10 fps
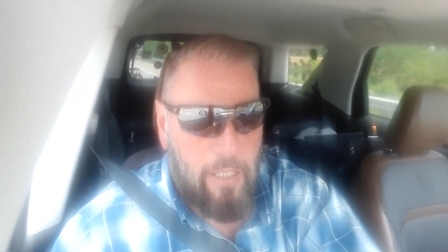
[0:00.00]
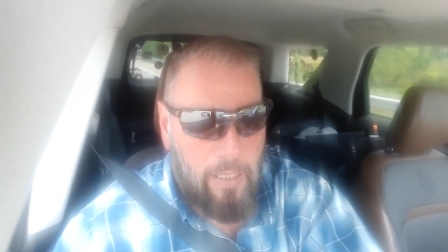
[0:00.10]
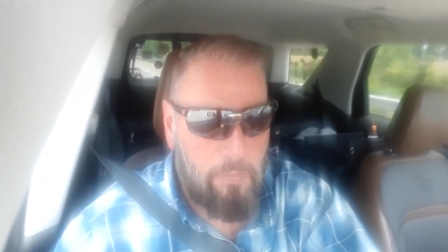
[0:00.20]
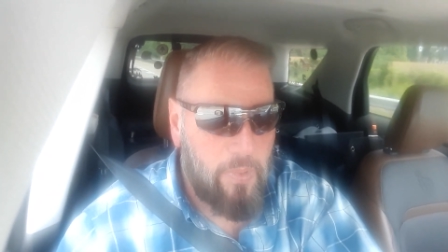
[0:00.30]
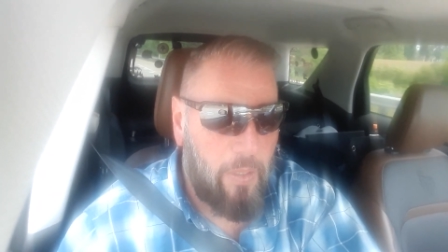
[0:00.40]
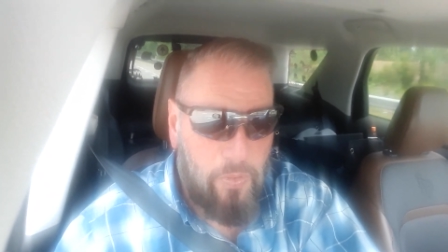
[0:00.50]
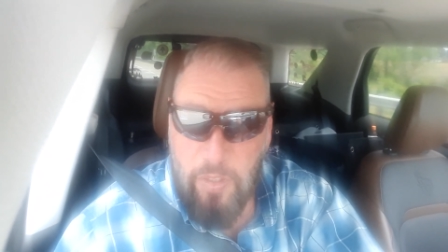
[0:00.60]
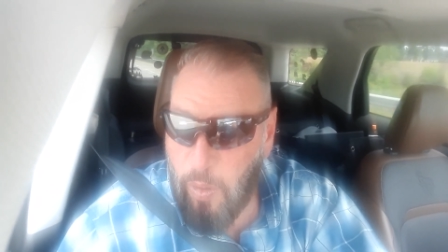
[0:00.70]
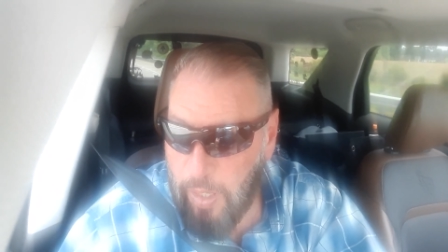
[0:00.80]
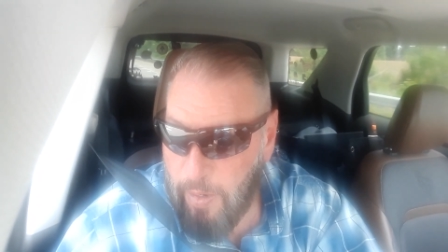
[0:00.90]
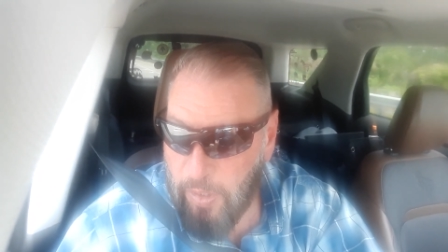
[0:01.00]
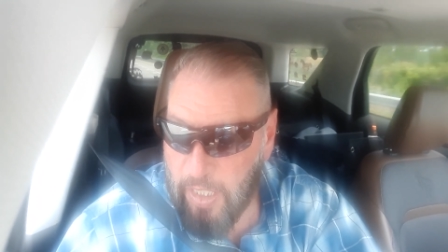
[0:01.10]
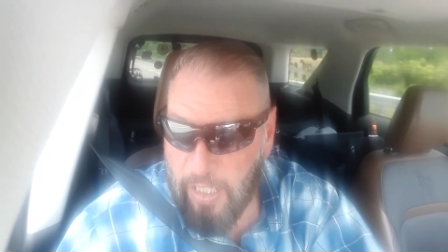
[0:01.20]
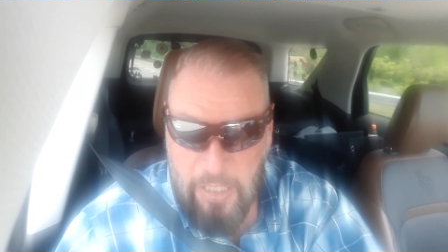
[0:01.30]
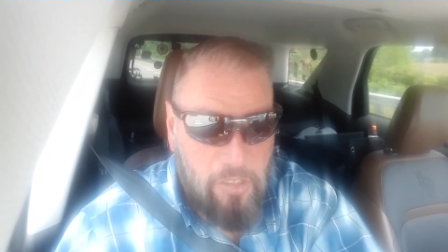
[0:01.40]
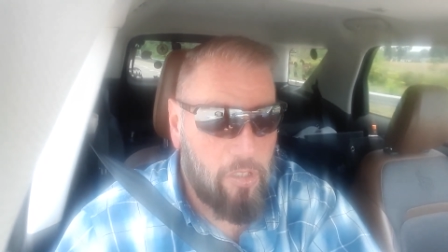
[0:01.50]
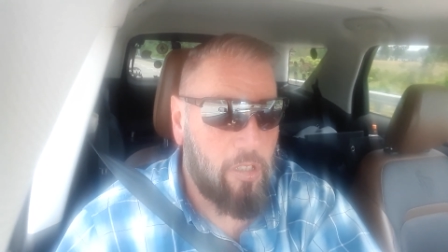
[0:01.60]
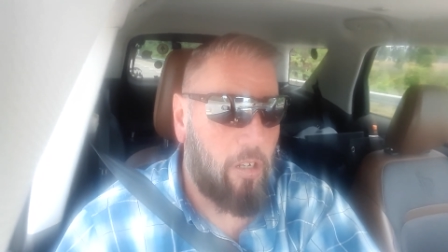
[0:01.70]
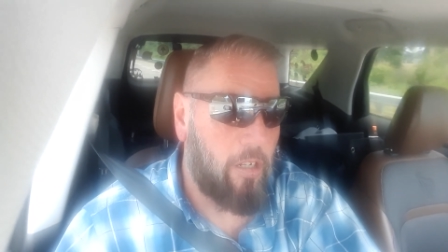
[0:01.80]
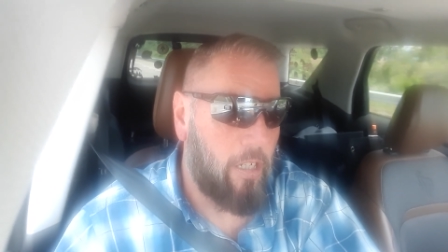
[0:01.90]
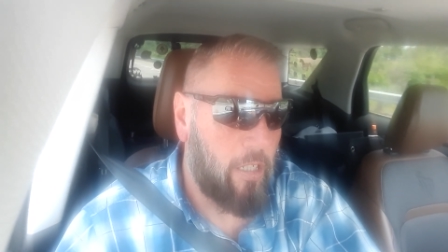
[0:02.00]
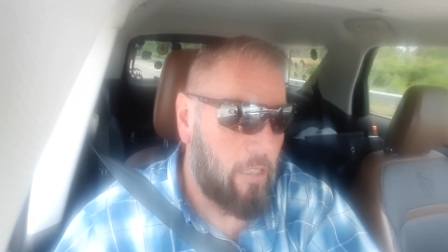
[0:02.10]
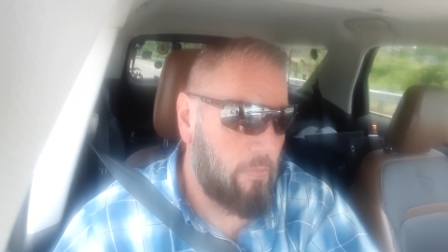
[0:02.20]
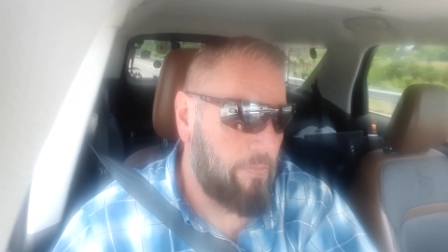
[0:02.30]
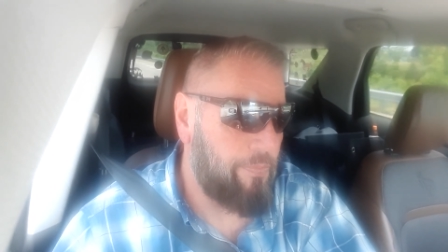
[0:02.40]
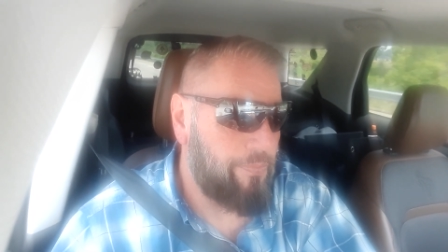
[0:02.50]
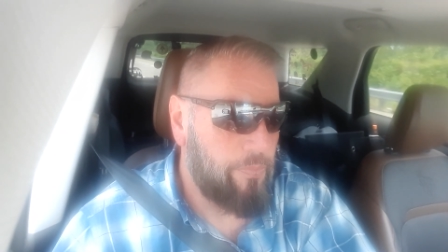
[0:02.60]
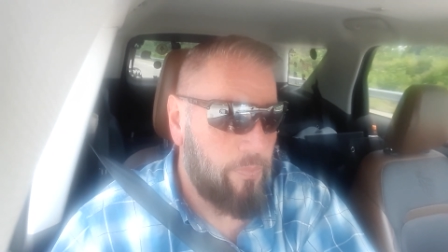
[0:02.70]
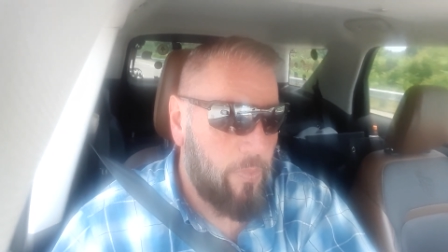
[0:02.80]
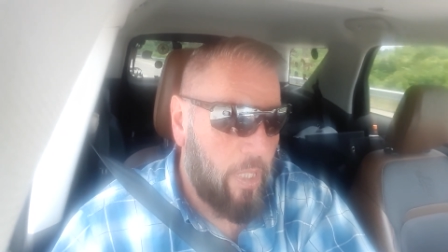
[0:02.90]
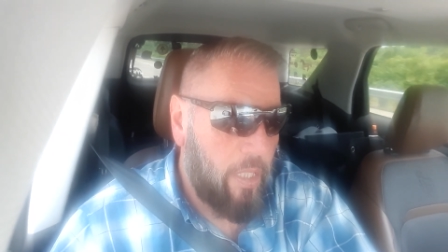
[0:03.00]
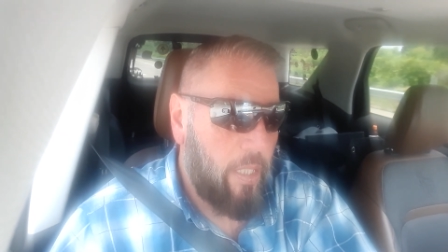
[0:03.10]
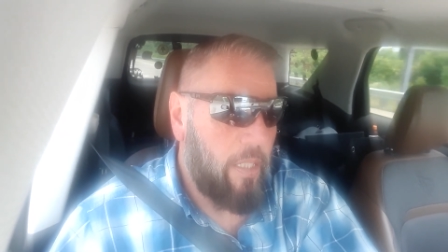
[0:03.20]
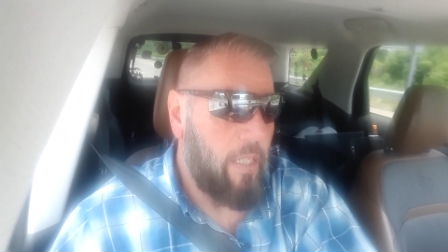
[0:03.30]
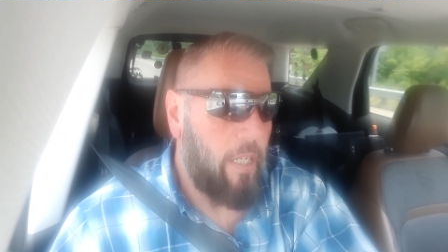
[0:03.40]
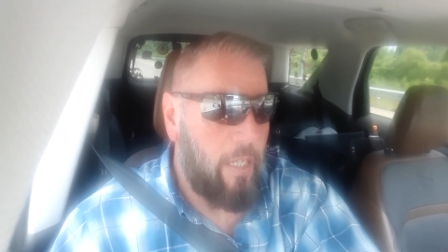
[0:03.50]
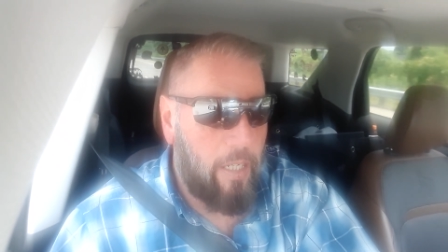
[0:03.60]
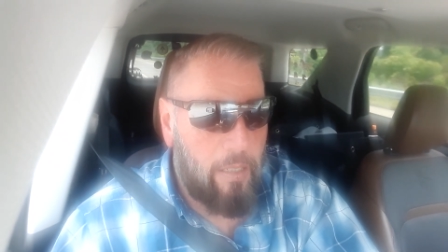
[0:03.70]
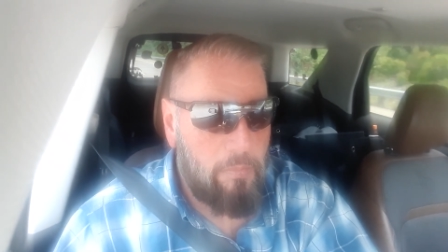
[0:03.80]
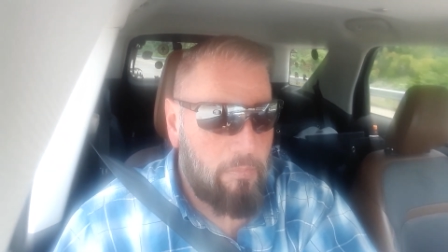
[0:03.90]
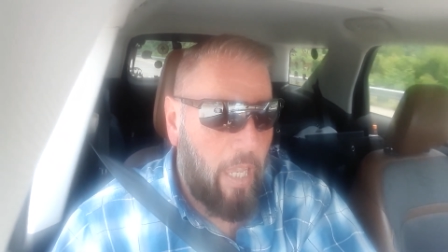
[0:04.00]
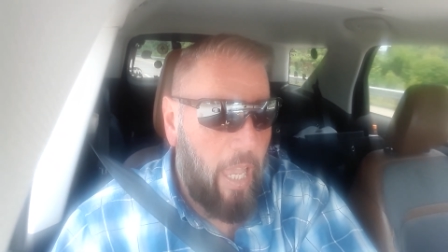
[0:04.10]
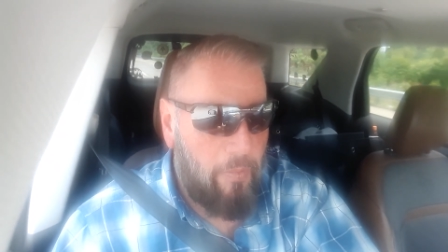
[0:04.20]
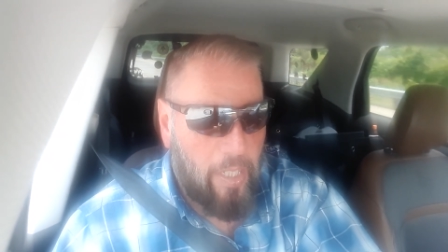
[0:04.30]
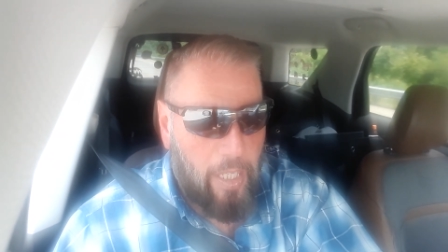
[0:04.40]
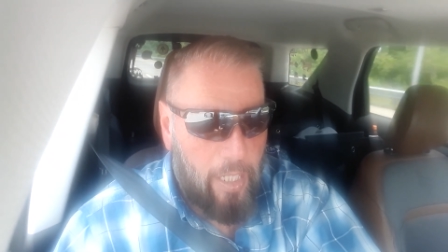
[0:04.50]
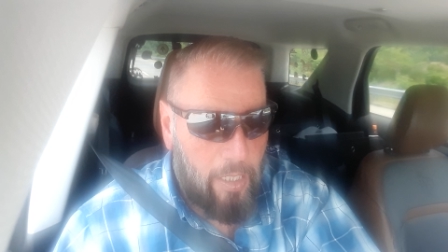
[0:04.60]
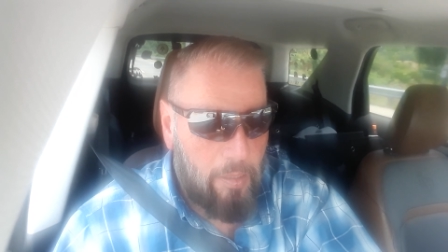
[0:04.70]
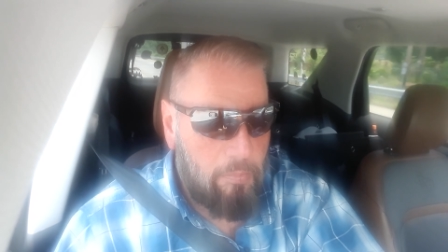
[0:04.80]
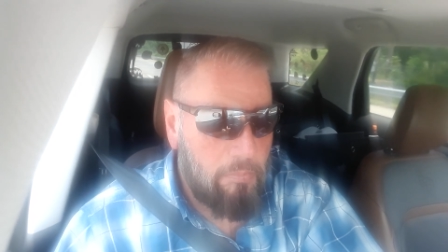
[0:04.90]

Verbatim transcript: Um, if you don't have a gun in your car, um, having a